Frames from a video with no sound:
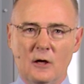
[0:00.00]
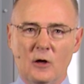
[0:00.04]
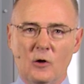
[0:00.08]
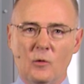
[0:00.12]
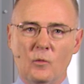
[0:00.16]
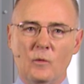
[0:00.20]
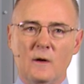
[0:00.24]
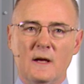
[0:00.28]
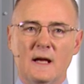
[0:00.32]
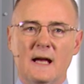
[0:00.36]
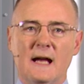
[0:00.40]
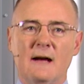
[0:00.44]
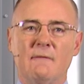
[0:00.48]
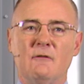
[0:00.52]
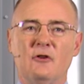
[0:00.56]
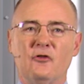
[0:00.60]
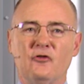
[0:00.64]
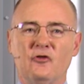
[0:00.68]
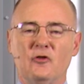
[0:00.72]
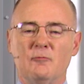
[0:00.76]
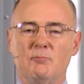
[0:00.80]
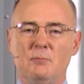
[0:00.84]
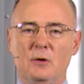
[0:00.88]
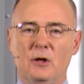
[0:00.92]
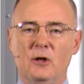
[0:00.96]
we have a
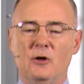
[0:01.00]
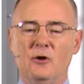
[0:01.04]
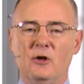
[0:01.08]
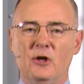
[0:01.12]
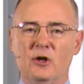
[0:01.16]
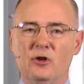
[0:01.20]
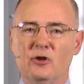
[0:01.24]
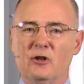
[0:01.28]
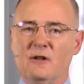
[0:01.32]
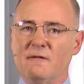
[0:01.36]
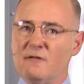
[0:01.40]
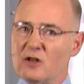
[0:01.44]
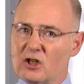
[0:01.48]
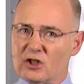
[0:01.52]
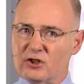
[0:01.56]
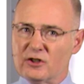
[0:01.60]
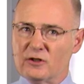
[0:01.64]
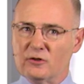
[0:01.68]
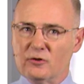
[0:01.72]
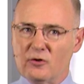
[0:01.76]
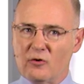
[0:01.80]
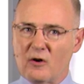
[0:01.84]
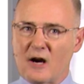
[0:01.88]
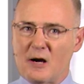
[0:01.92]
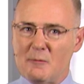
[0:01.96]
superior division
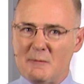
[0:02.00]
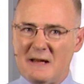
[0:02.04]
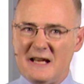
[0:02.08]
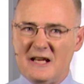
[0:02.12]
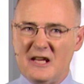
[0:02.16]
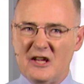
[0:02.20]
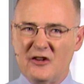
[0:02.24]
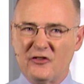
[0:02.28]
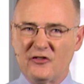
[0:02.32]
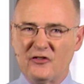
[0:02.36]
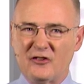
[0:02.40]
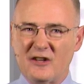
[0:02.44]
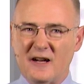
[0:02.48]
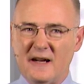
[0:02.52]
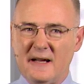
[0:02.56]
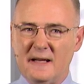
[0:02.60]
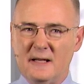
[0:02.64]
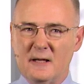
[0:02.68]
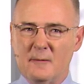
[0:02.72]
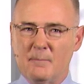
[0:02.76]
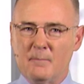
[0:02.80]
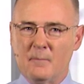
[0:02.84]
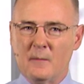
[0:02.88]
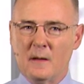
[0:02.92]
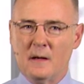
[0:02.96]
to our
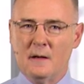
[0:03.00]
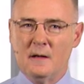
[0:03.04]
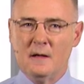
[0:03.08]
mediastinum,